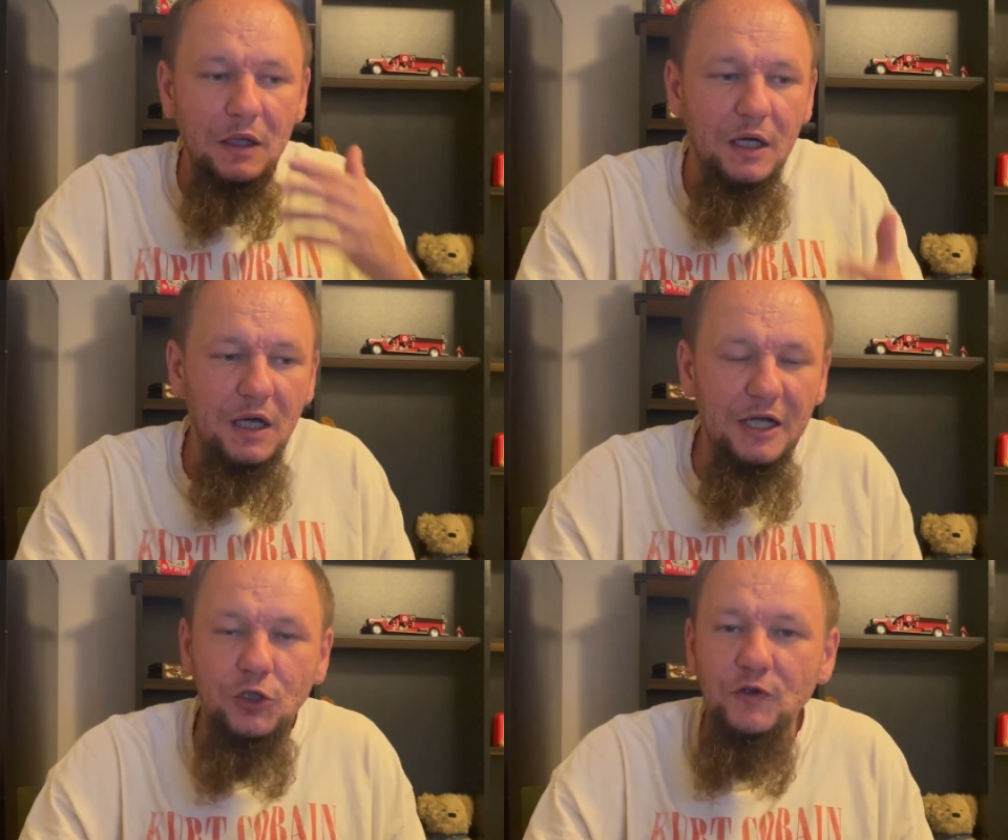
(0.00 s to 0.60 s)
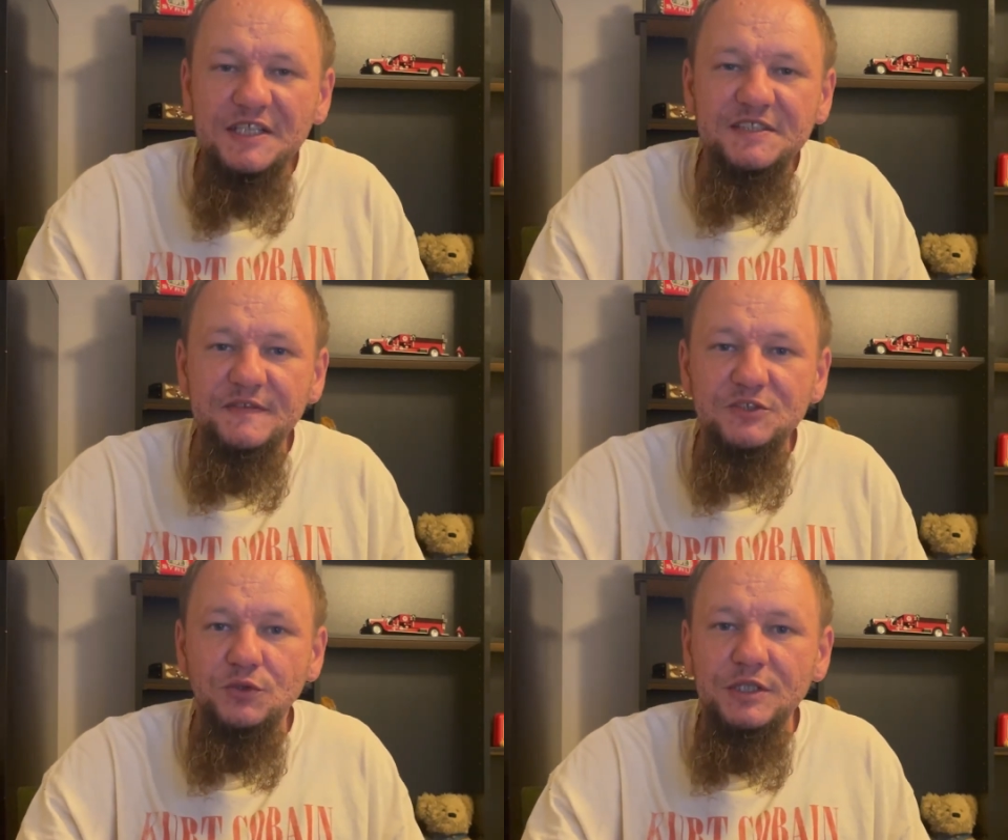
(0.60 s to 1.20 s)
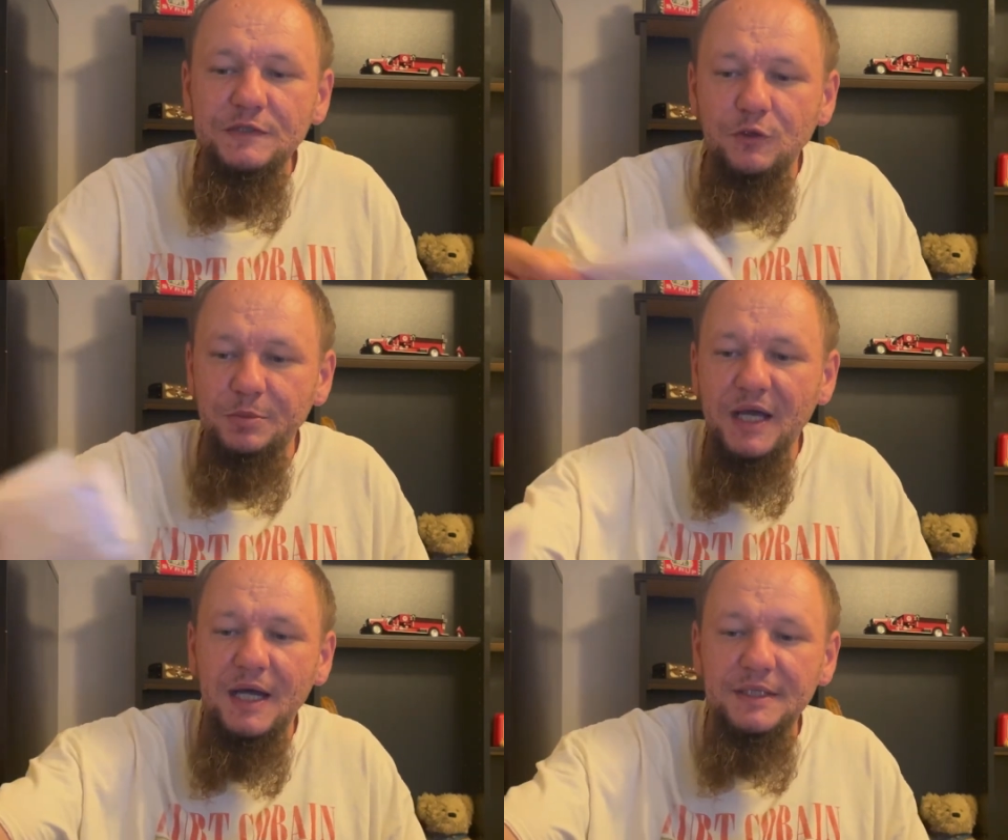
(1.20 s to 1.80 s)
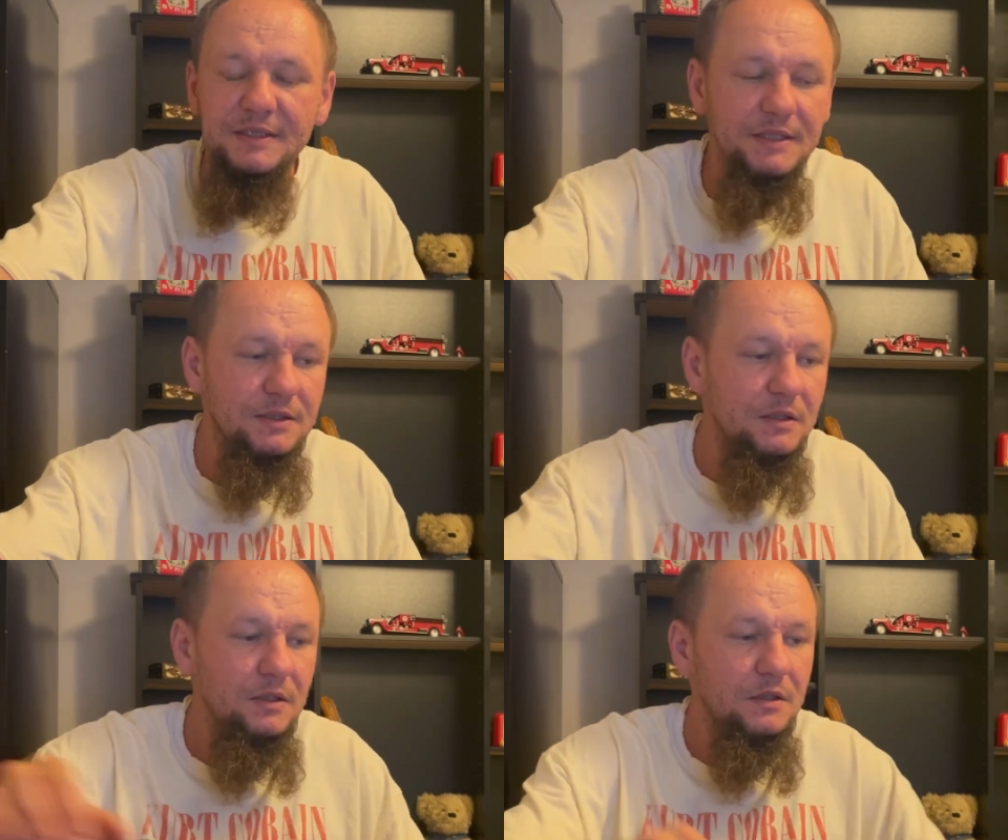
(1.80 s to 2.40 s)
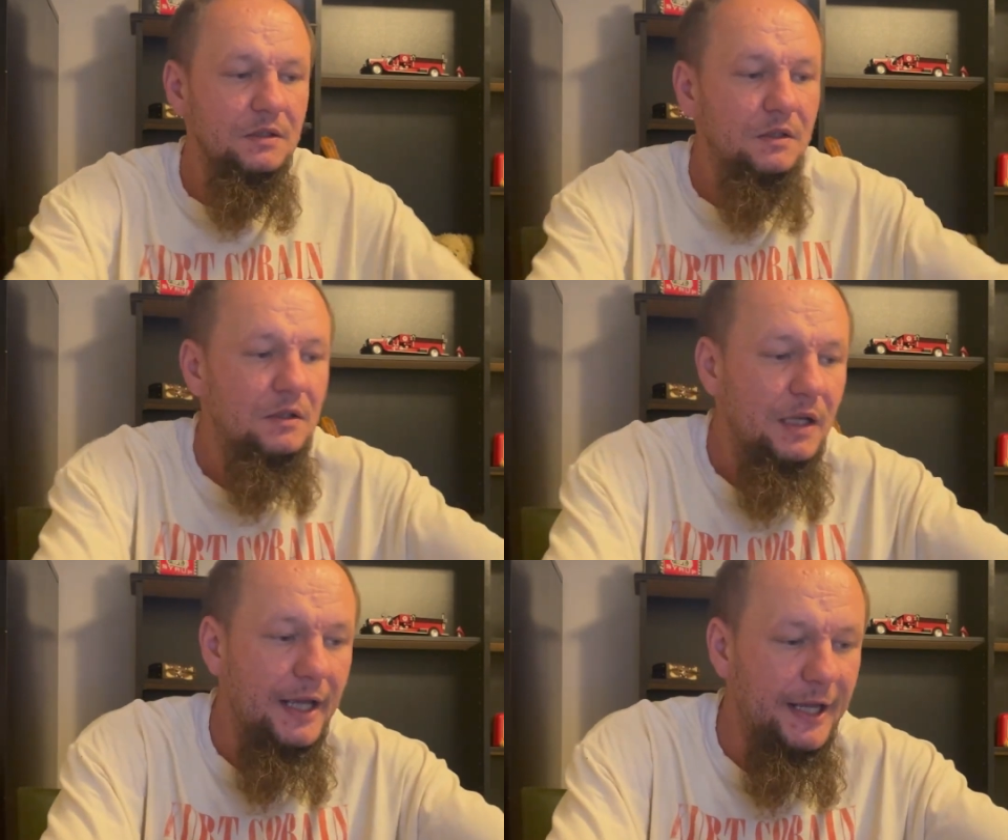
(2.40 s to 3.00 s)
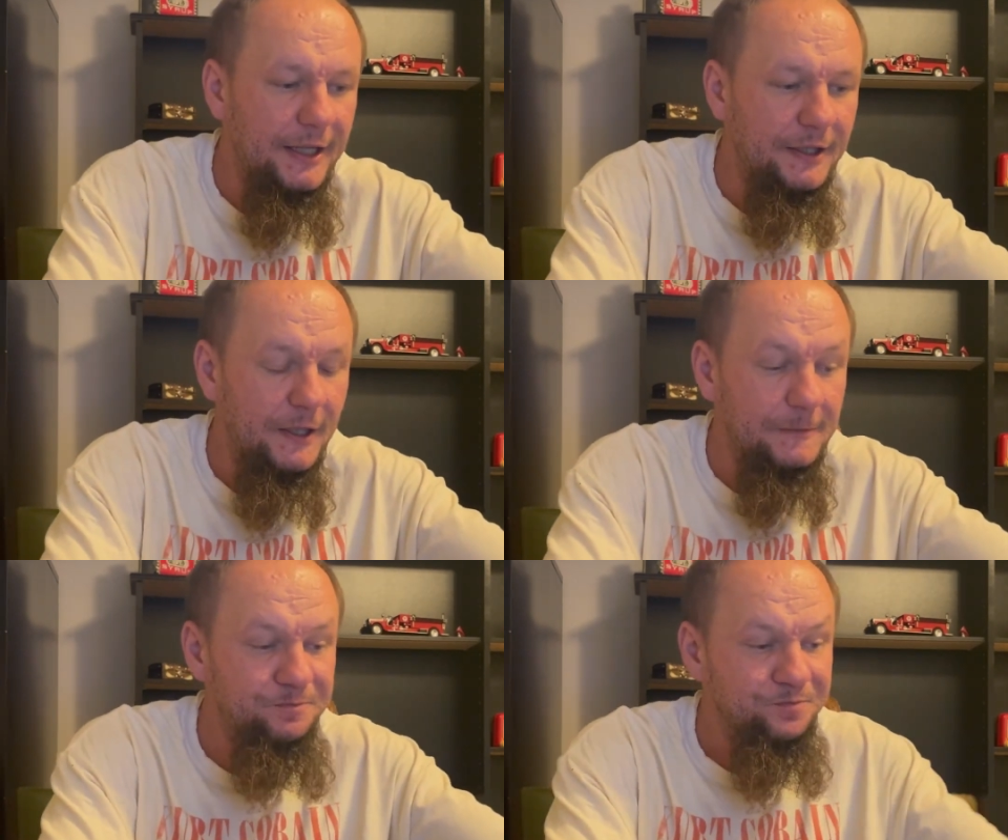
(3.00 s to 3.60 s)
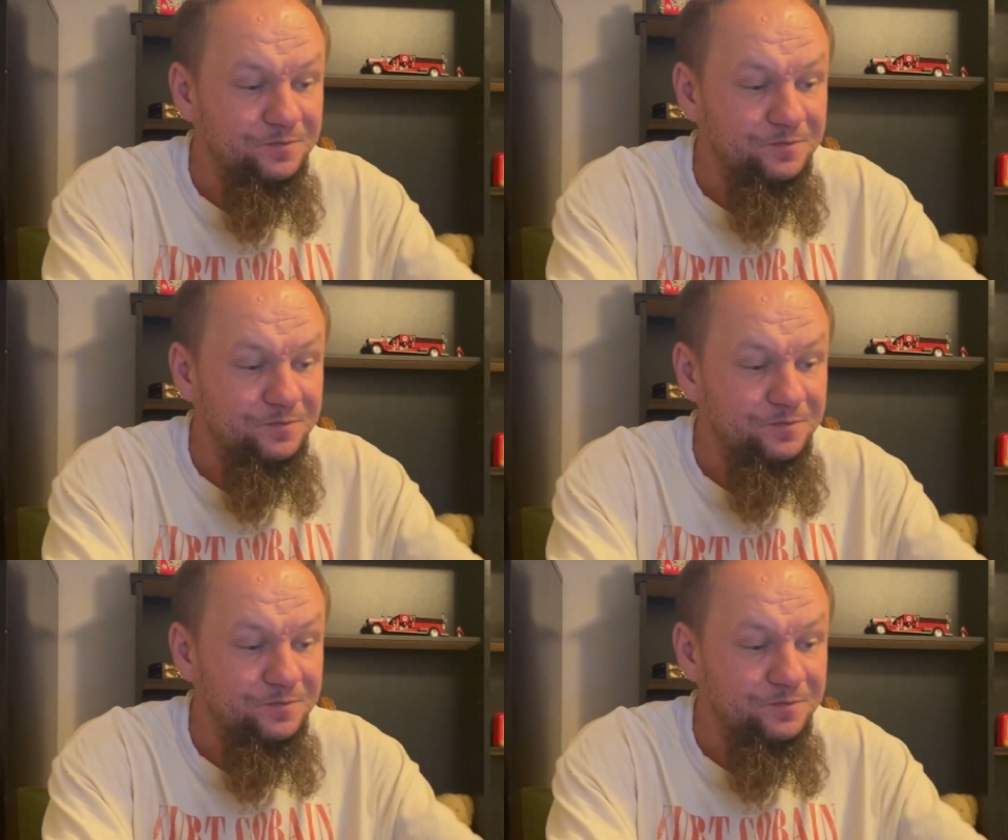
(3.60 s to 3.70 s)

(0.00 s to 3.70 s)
aggressiveness or evil behind it. And,